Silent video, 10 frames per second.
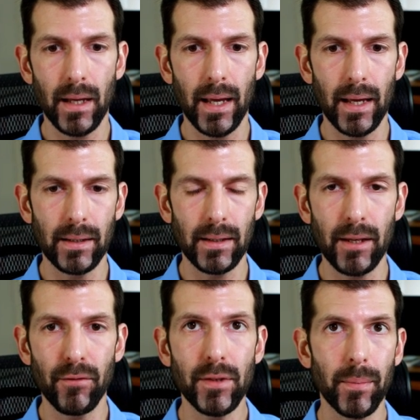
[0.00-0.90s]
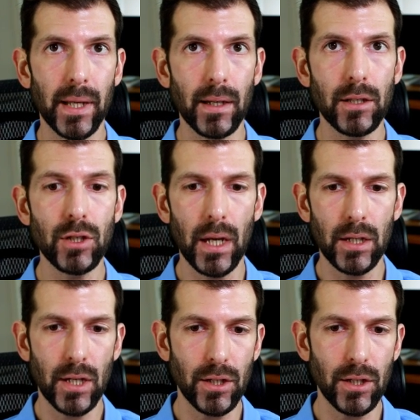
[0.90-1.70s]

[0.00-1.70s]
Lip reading: And if something does change,